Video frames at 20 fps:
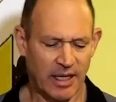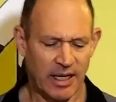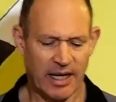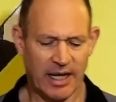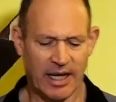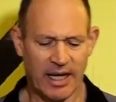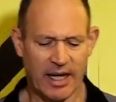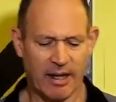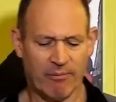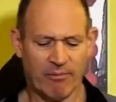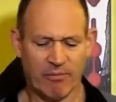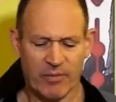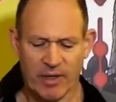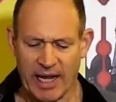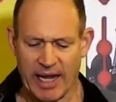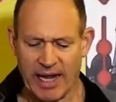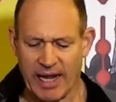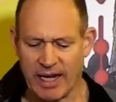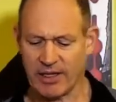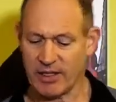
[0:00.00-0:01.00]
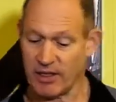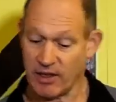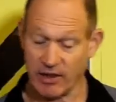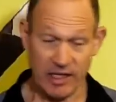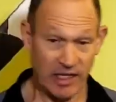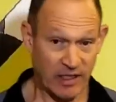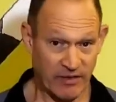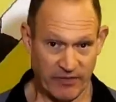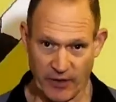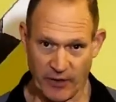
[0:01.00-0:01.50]
um, and
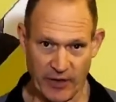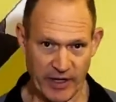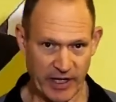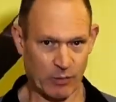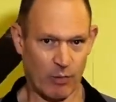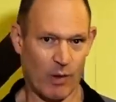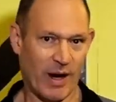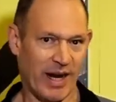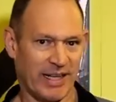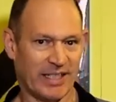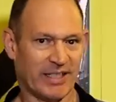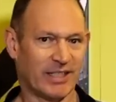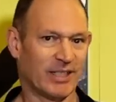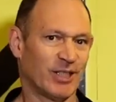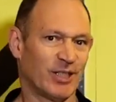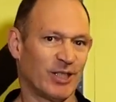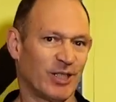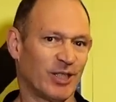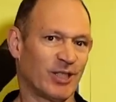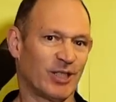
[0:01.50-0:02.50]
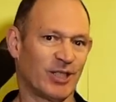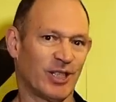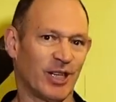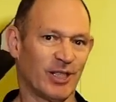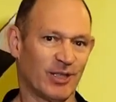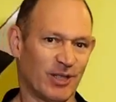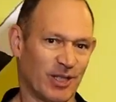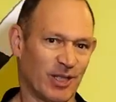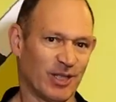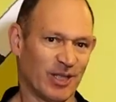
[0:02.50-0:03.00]
there's various ways to,
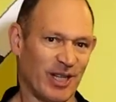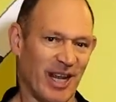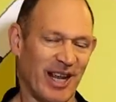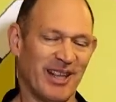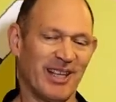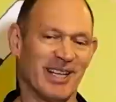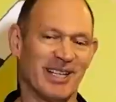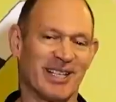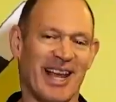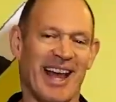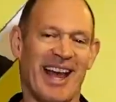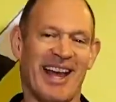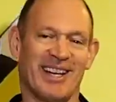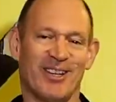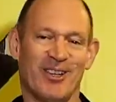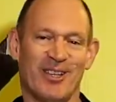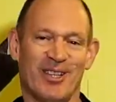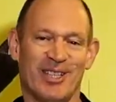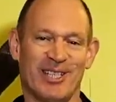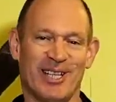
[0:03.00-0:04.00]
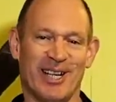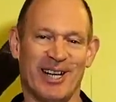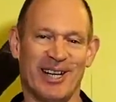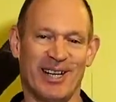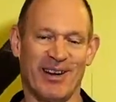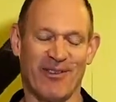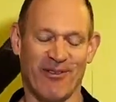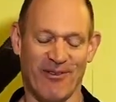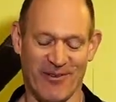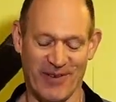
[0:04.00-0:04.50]
to, to skin this cat, do this in a
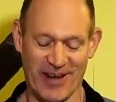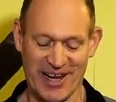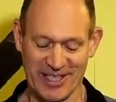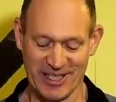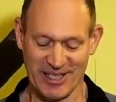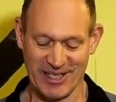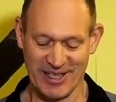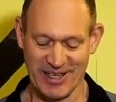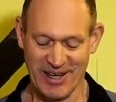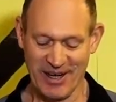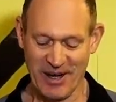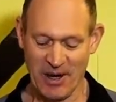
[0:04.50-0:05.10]
different fashion,